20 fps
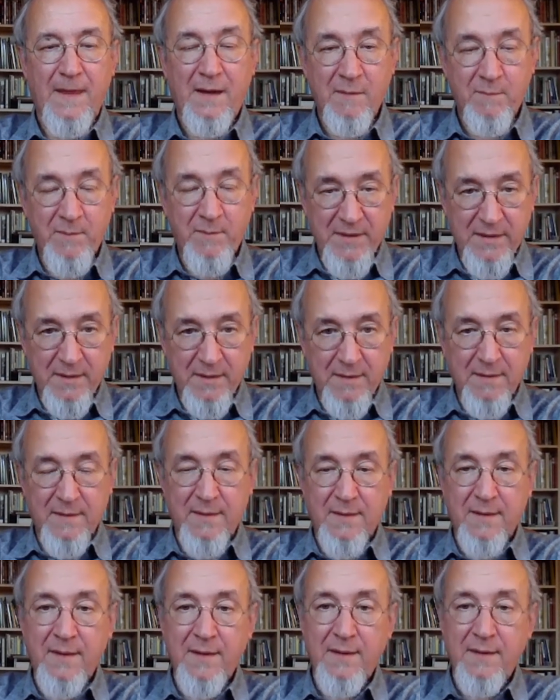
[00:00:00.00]
In
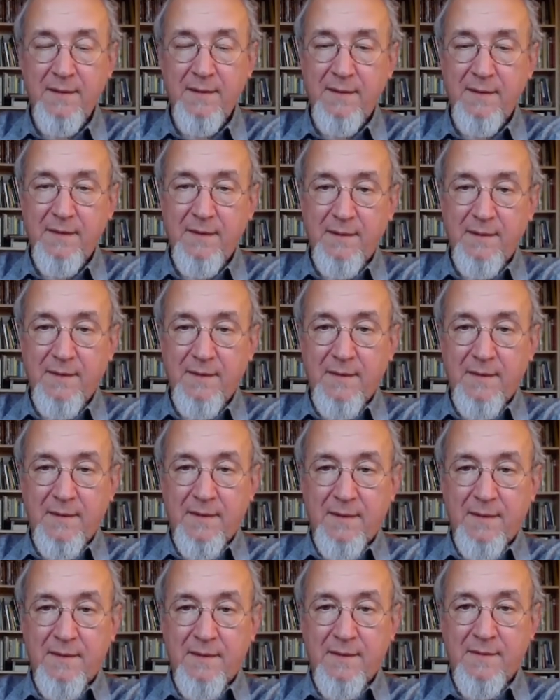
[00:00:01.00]
particularly,
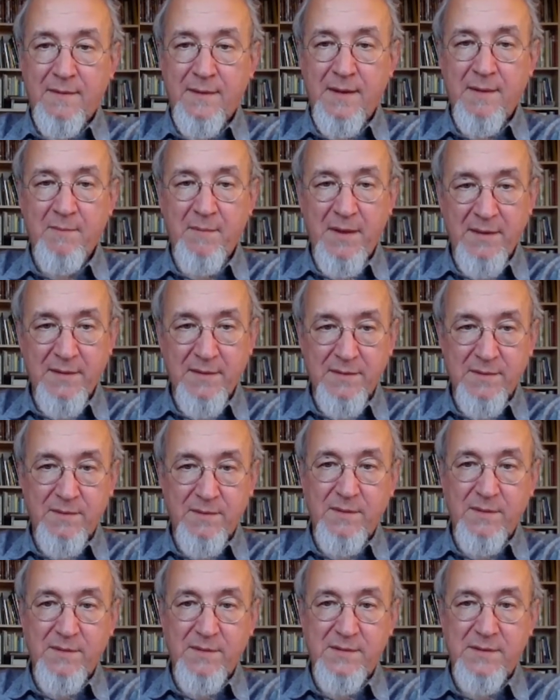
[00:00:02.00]
they managed
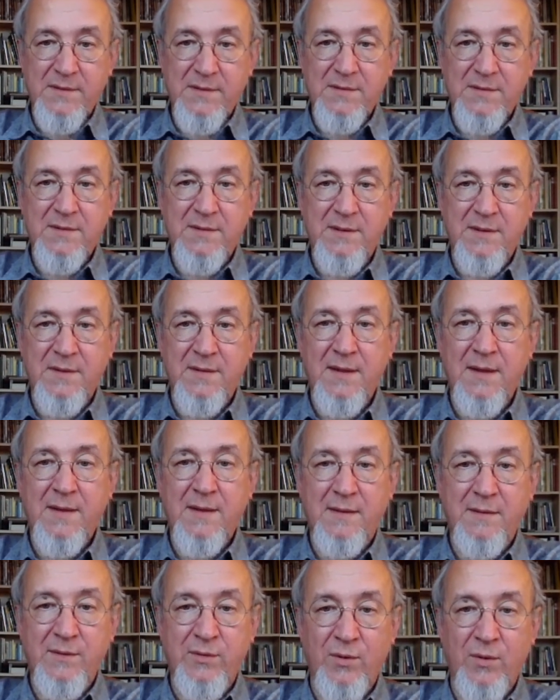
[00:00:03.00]
to insist that they
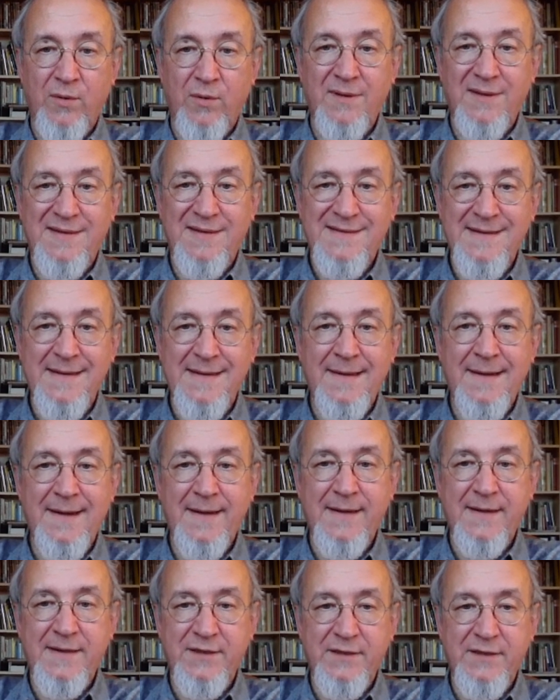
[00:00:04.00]
control
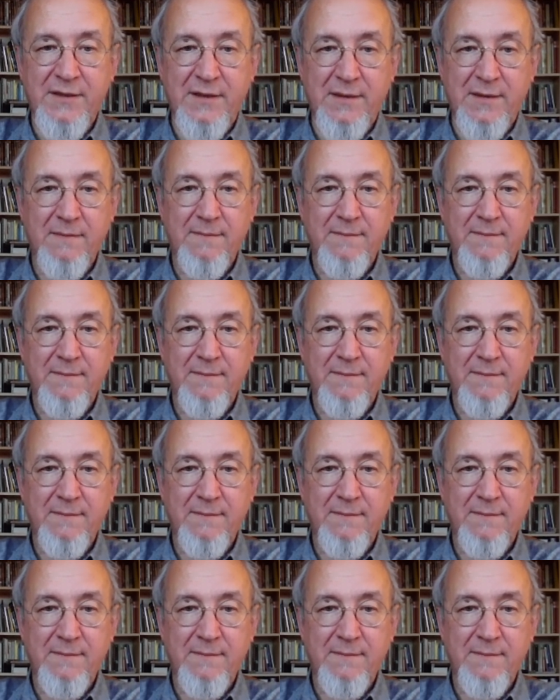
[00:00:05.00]
selection